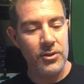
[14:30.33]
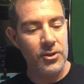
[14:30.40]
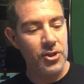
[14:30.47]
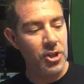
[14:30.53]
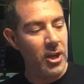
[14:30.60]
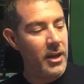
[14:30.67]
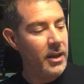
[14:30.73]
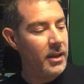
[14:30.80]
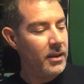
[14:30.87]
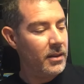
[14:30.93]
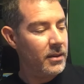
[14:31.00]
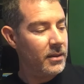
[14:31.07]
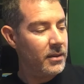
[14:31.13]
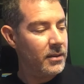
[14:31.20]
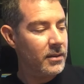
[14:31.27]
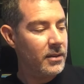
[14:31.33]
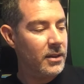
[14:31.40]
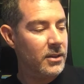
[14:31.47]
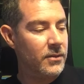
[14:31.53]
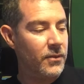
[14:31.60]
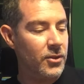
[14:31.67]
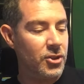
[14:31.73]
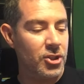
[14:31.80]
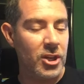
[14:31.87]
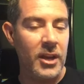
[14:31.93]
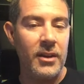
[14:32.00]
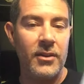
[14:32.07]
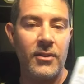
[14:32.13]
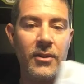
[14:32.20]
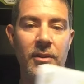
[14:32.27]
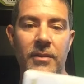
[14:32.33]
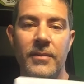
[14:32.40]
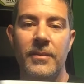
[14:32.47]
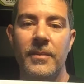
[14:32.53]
J is for janitor.